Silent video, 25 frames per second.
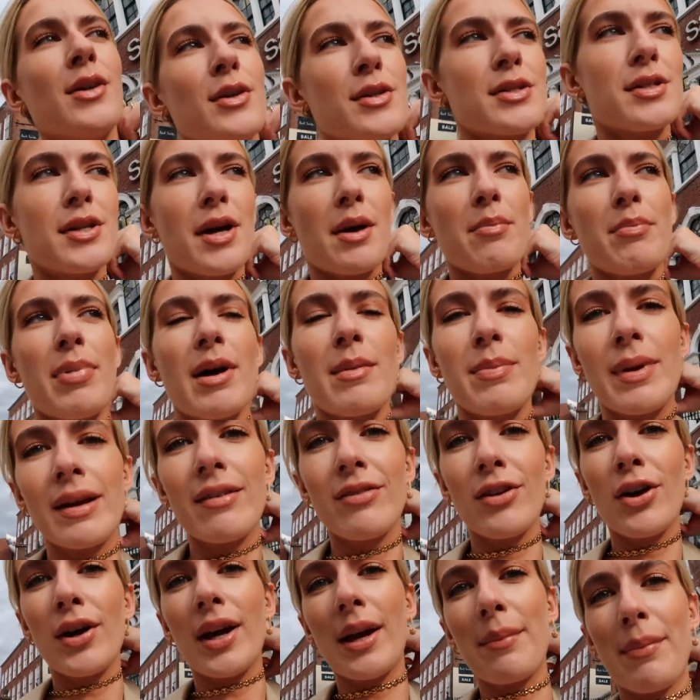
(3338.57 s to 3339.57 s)
Also, I'm
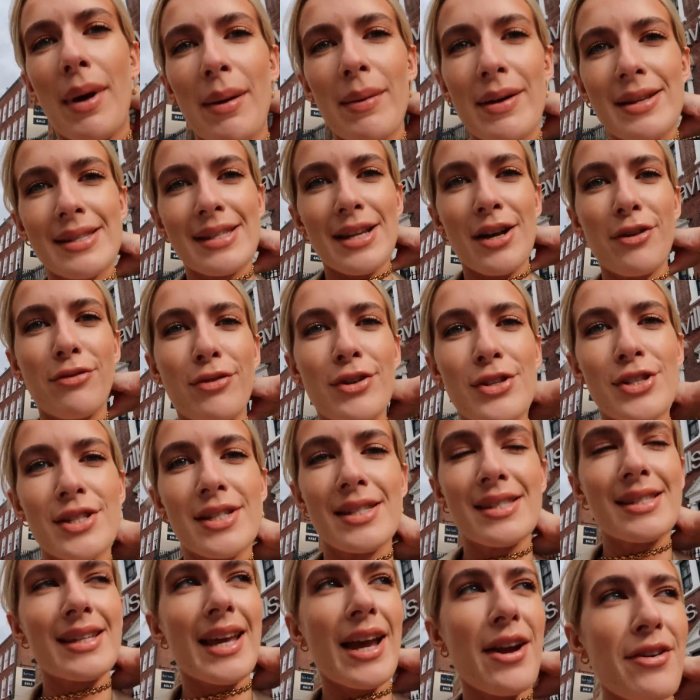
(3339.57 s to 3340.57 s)
public vlogging by myself,
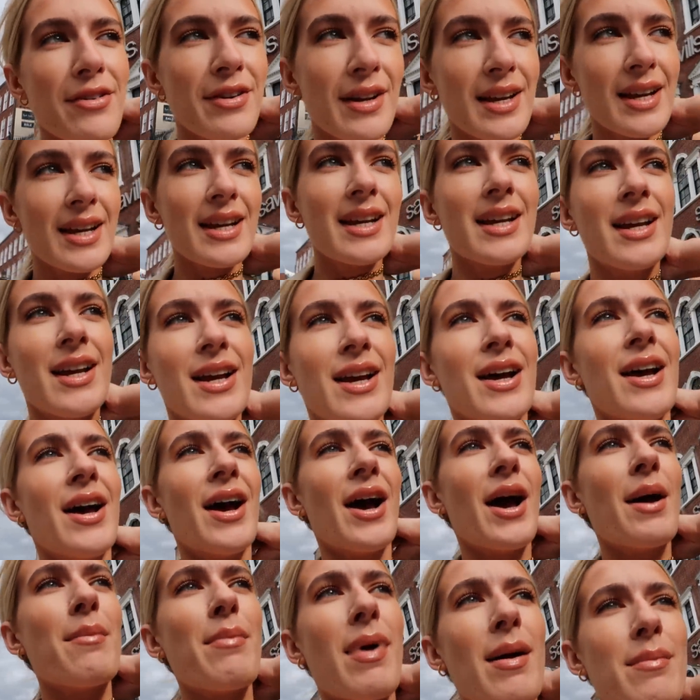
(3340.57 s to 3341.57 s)
which is scary,
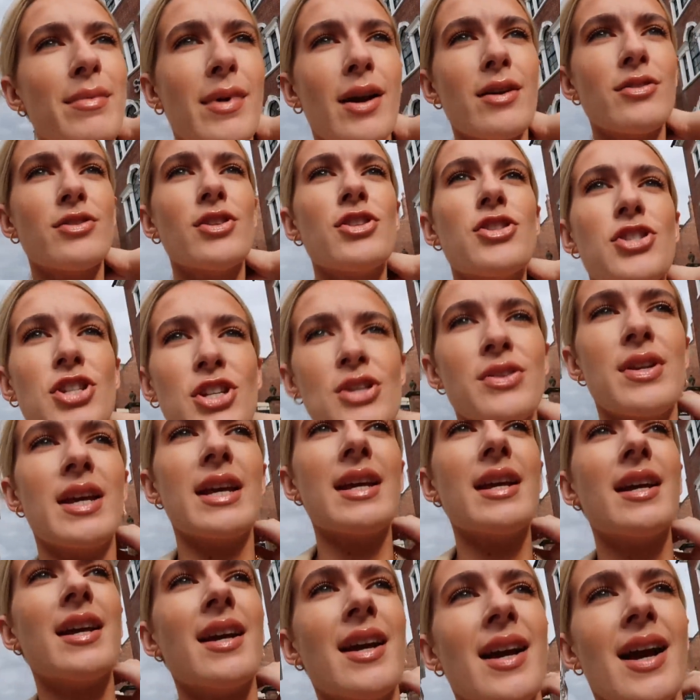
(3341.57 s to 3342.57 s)
but I'm going to
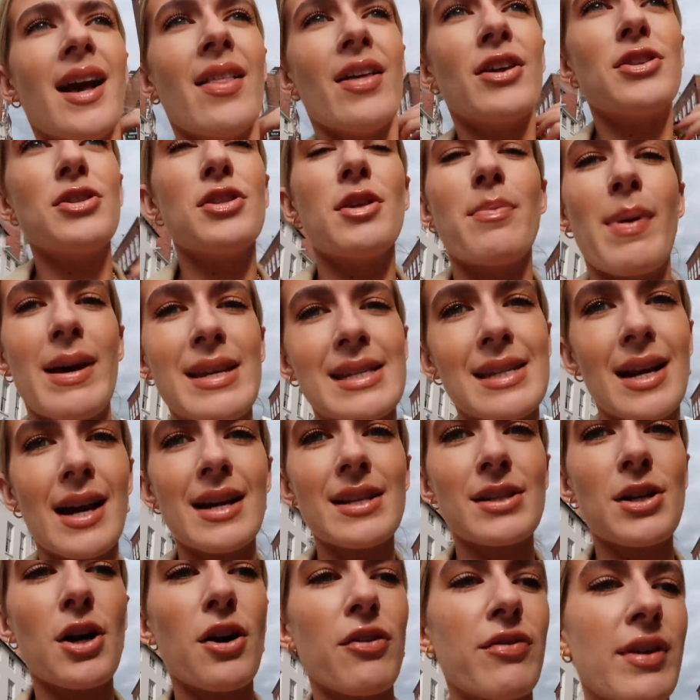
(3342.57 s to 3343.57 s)
Juni. They do the best
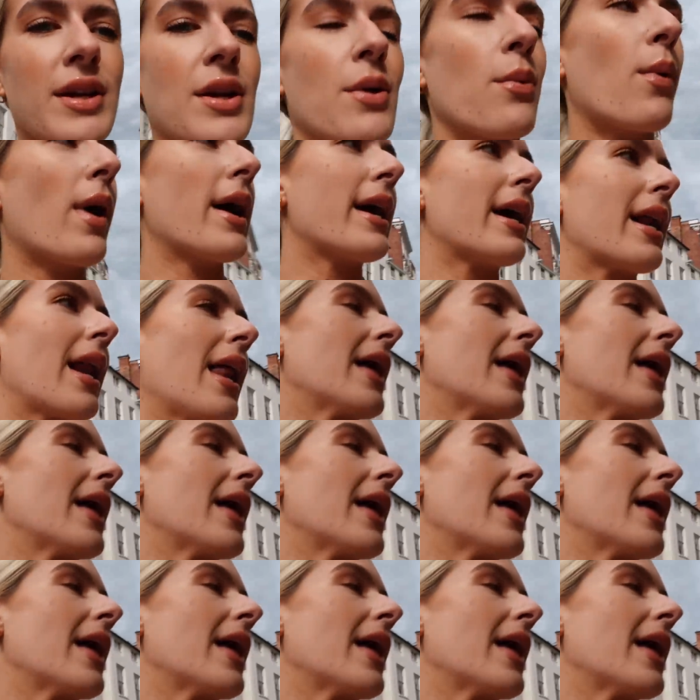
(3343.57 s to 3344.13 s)
iced coffee in a wine